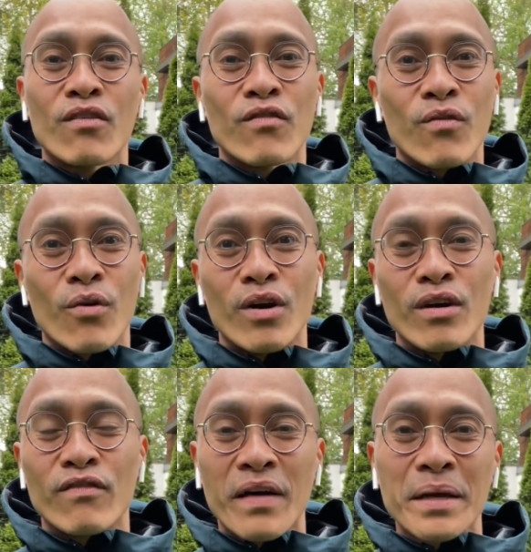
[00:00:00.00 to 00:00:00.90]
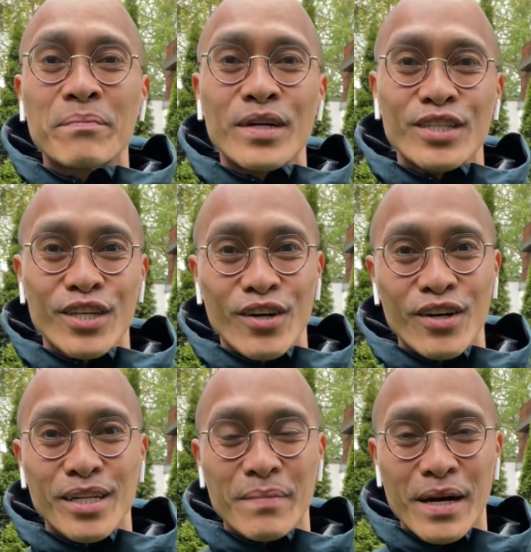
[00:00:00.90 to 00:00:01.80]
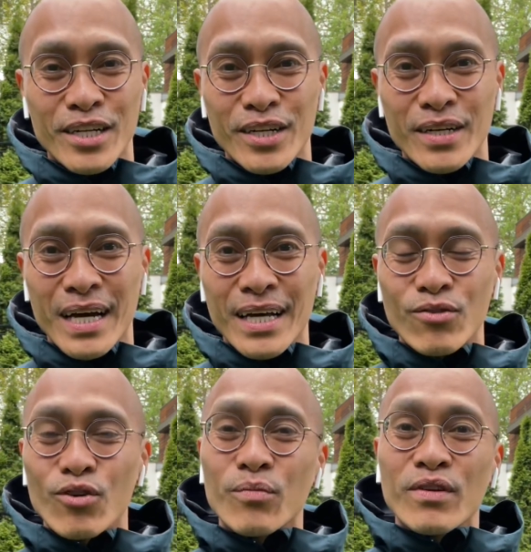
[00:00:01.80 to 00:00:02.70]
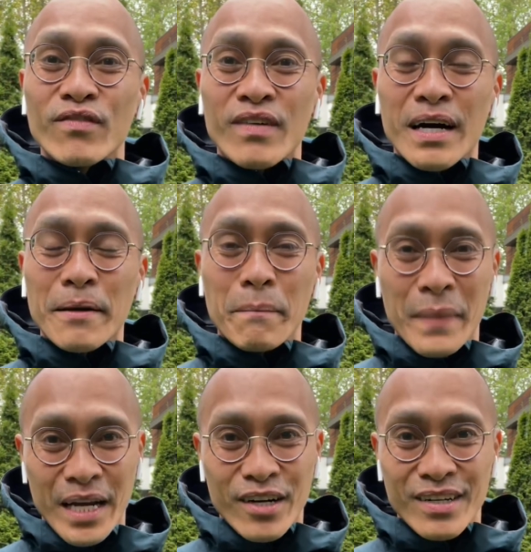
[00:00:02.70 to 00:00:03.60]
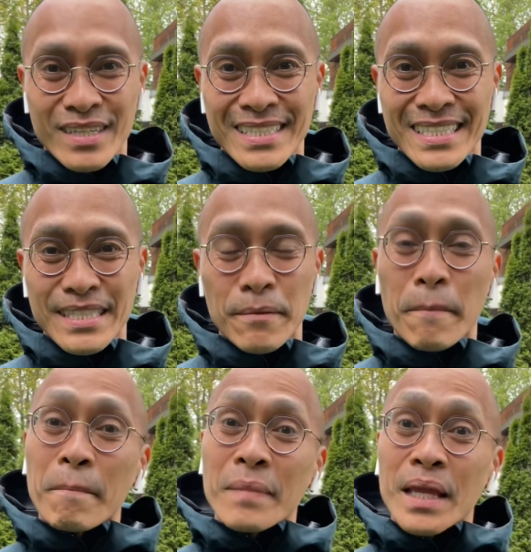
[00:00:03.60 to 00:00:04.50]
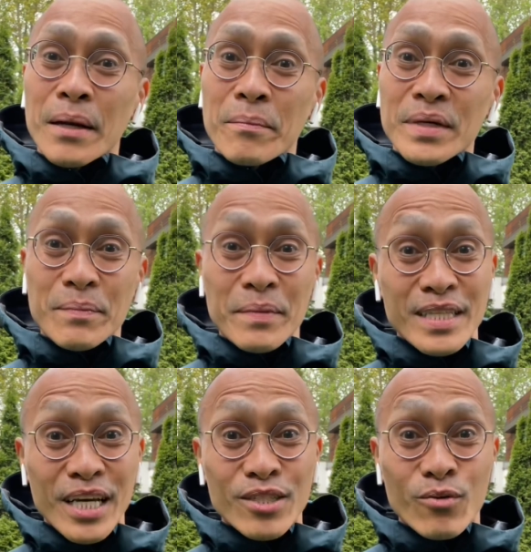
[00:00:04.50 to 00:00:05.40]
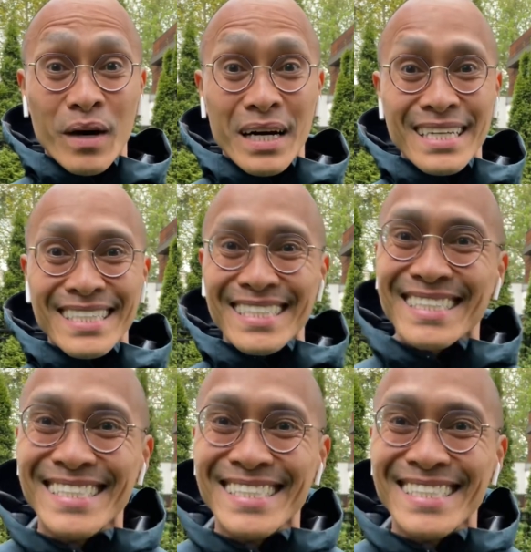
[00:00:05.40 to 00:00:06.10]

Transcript: for fine particulate matter at 2.5 microns. Precipitation wise,